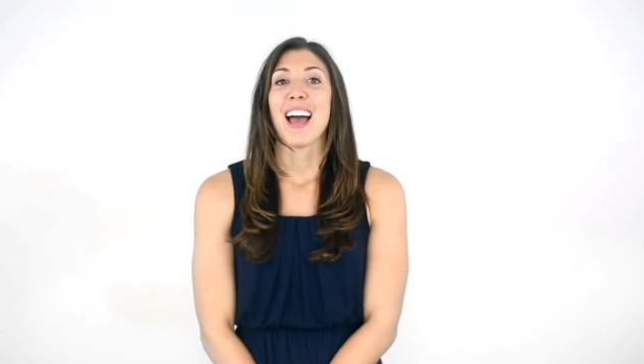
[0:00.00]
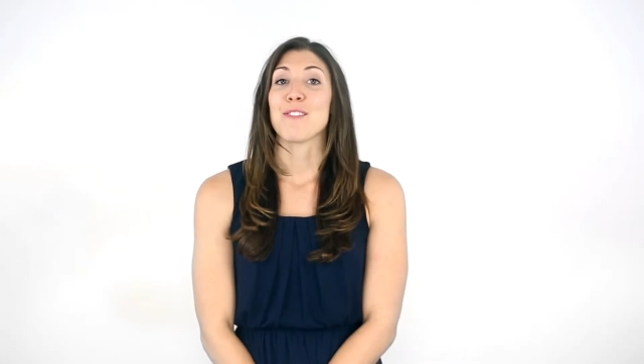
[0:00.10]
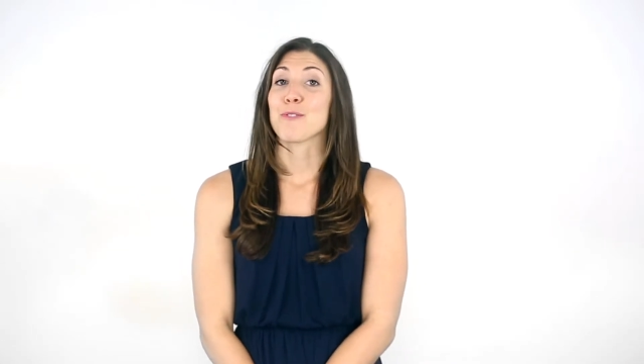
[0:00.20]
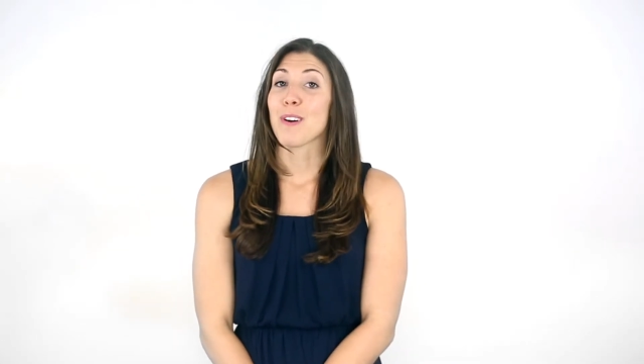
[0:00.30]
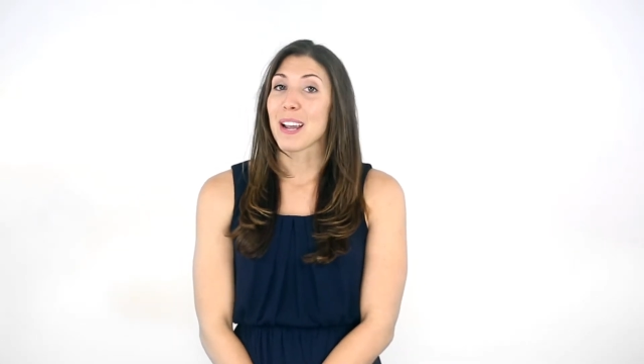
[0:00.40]

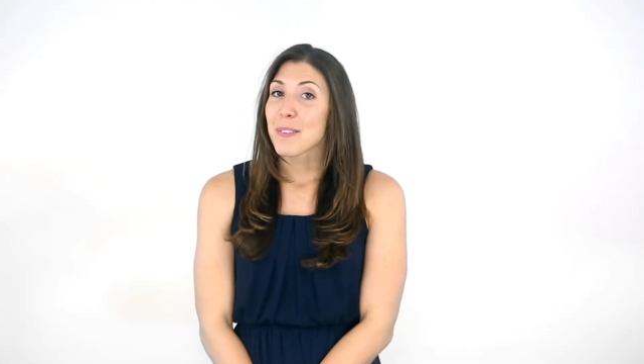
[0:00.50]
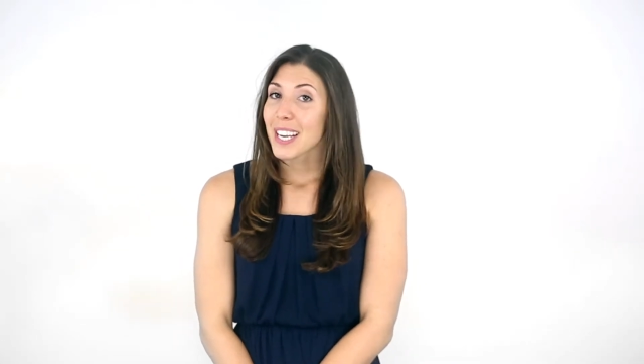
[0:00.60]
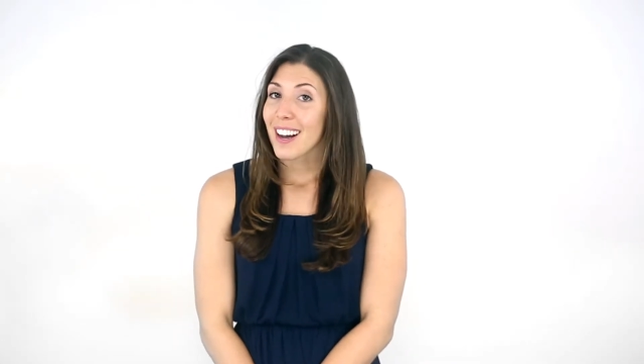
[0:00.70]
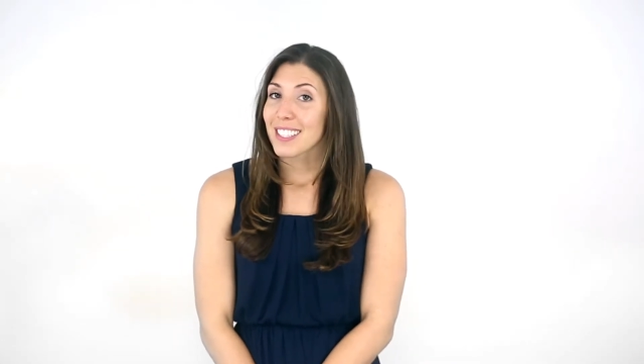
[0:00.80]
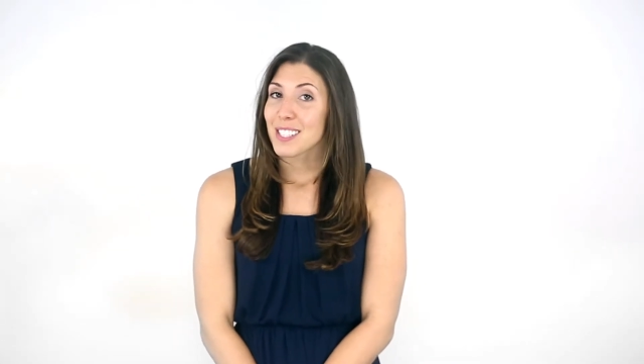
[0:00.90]
And right when
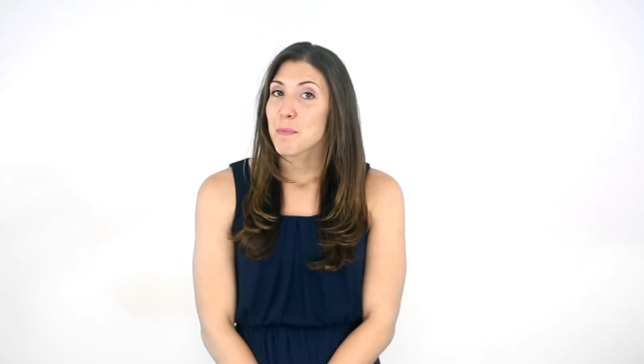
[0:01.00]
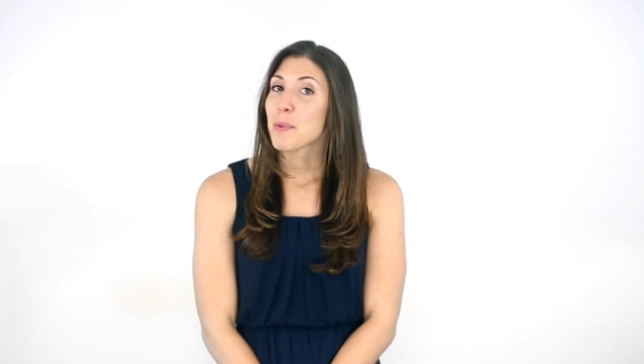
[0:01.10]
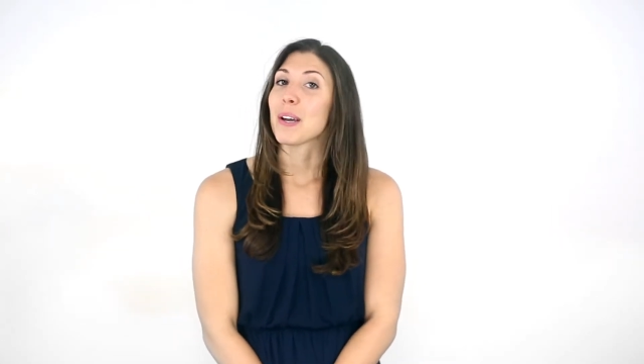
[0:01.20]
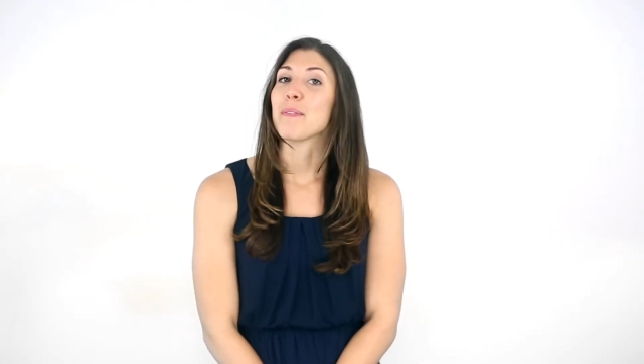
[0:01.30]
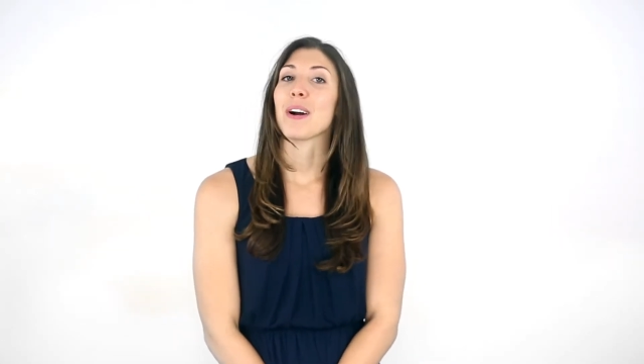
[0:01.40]
it got to the
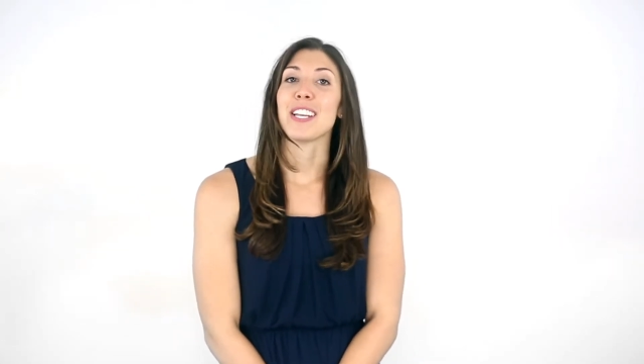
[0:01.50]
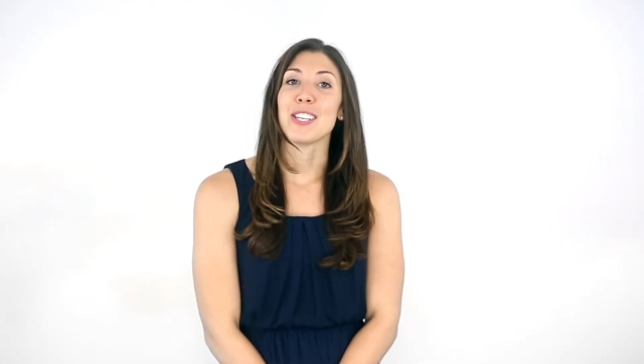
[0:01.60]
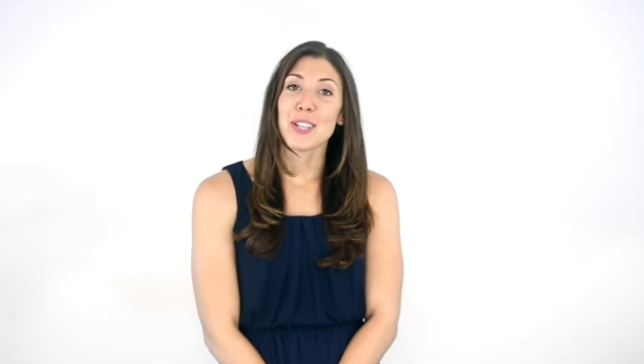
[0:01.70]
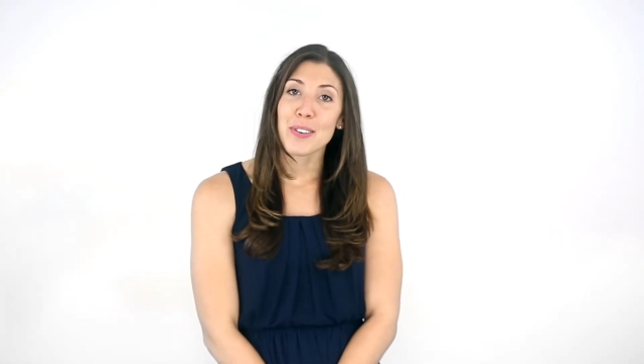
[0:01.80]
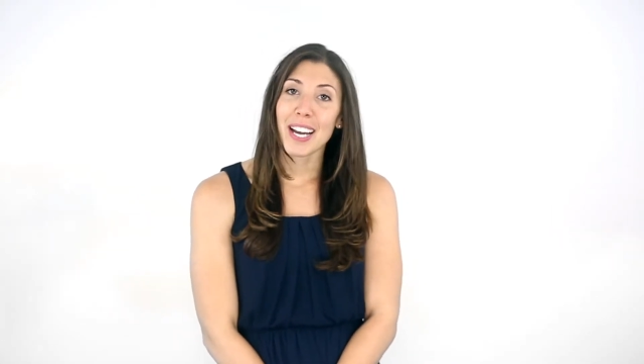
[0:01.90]
point where I
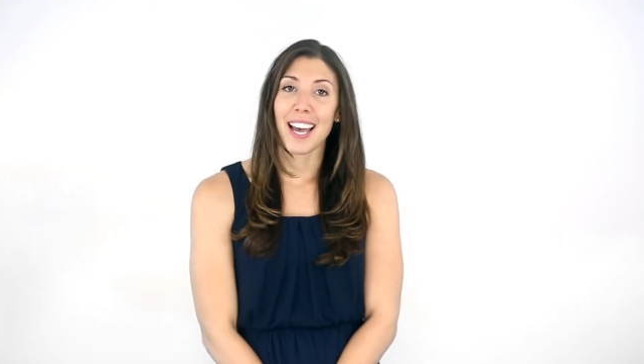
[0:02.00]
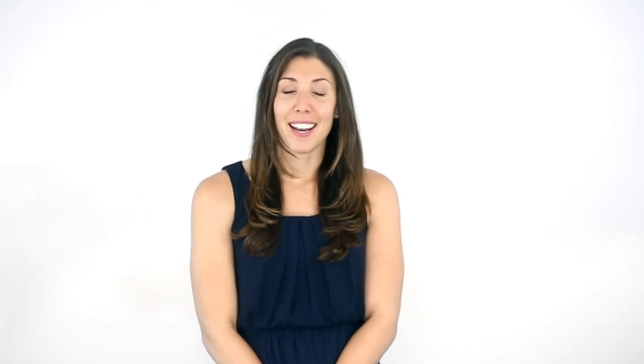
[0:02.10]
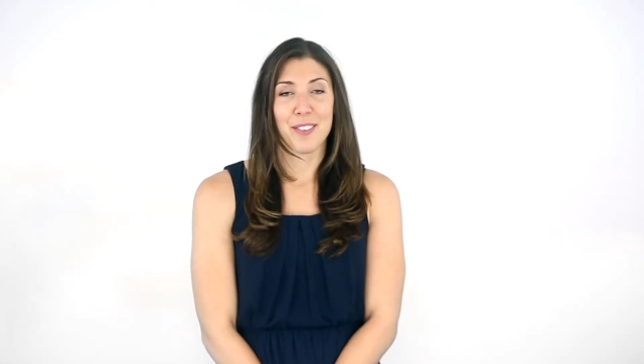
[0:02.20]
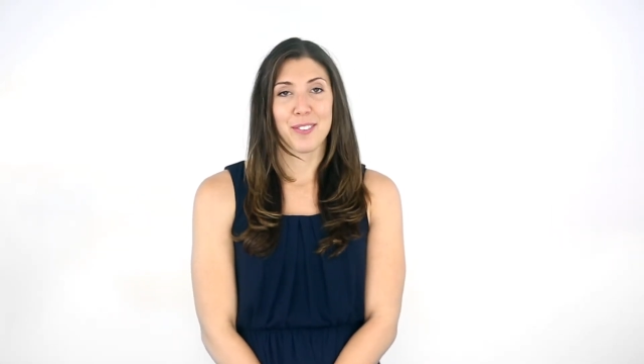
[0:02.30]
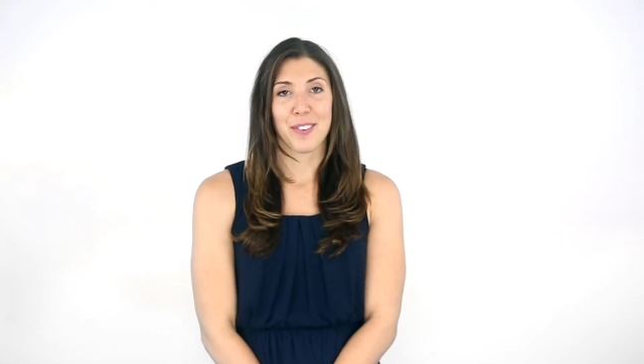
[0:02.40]
knew I had
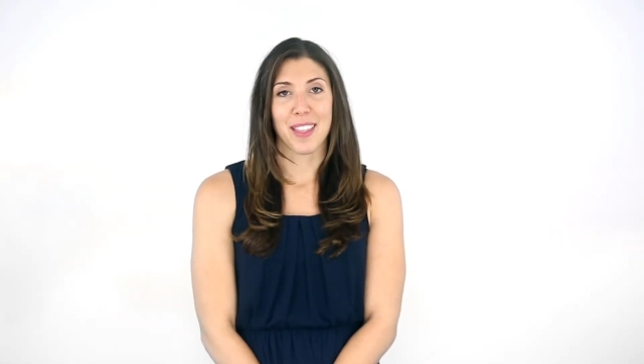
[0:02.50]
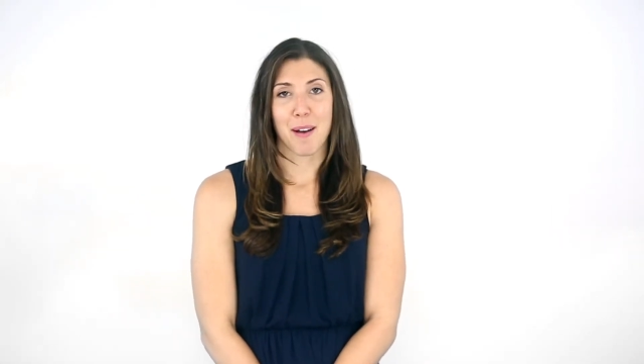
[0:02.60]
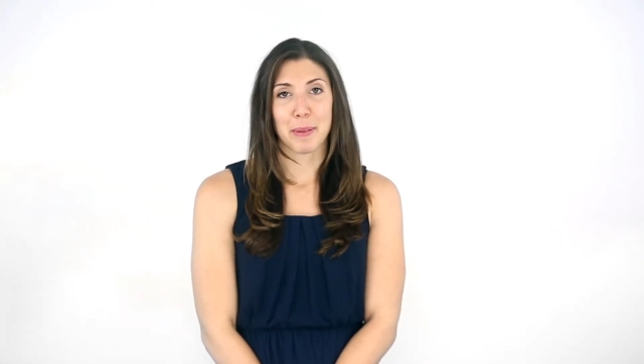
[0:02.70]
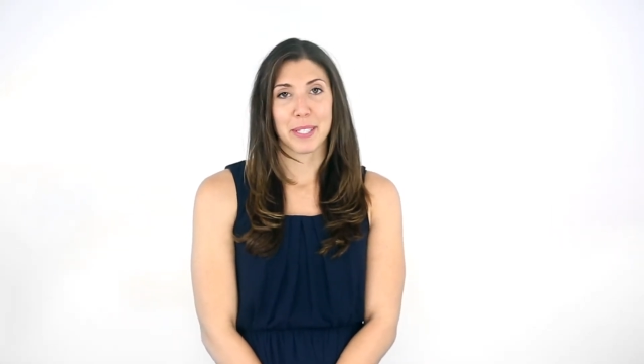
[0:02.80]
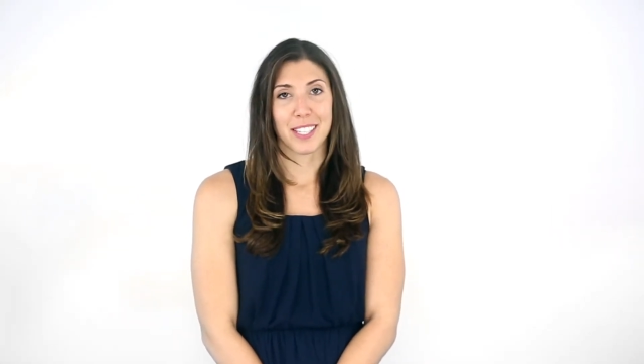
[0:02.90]
outgrown
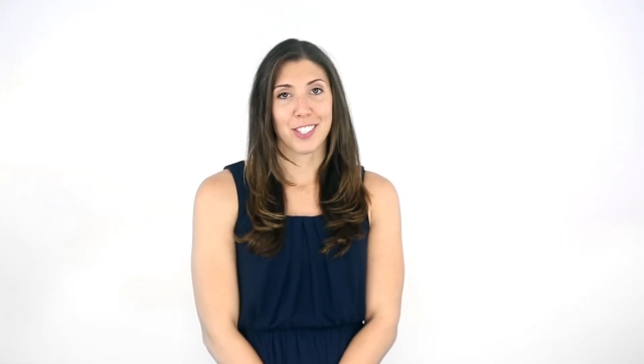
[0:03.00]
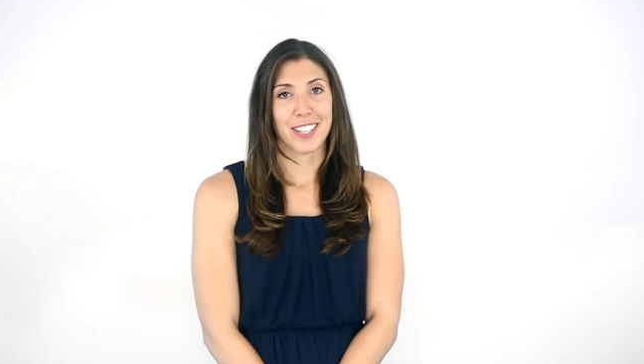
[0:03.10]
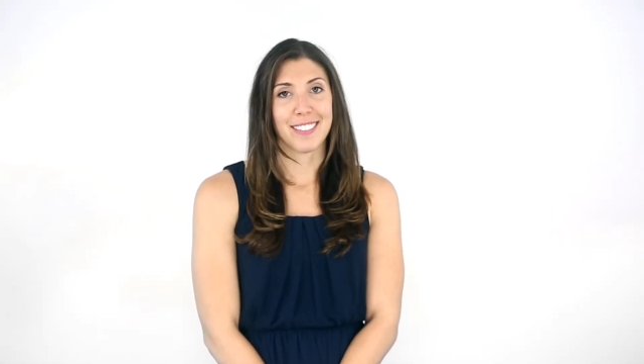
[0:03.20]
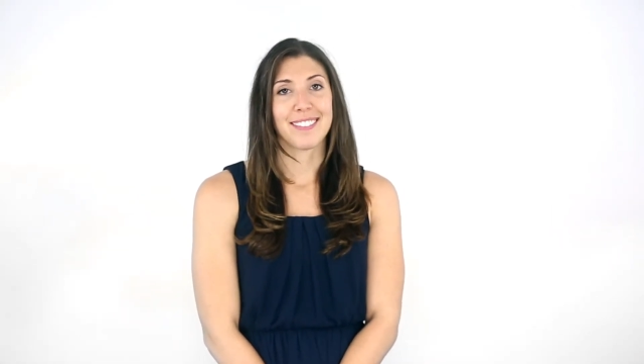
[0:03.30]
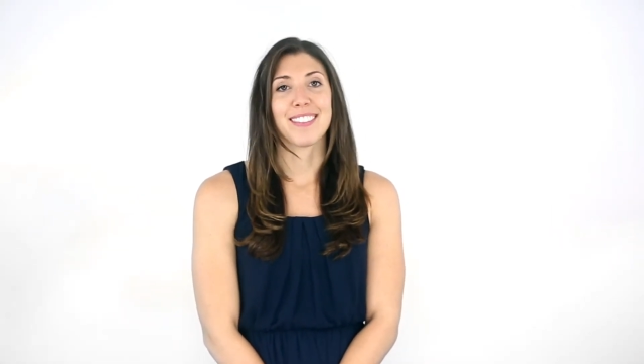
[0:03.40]
that position,